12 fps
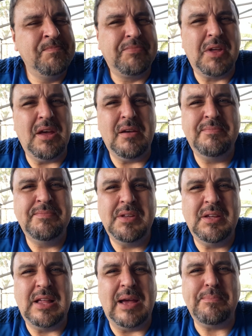yeah,
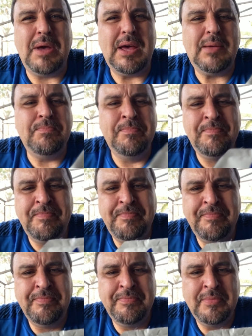not bad.
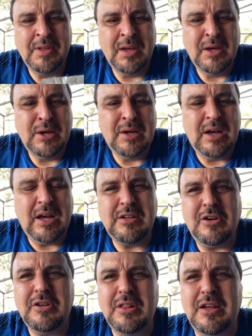I'll tell
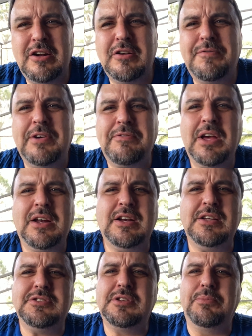you later if I've got any
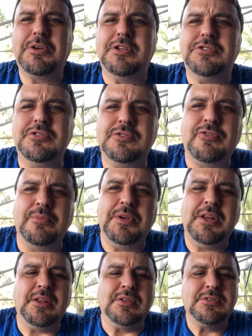stomach issues from
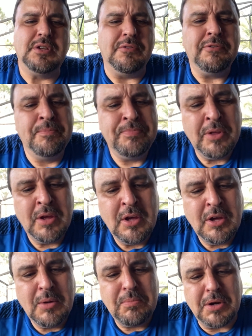eating this stuff.
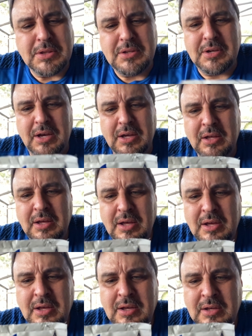But,
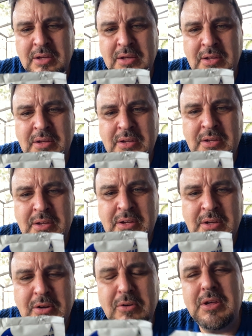
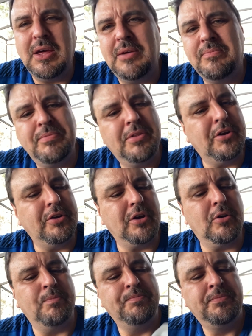okay, there you go.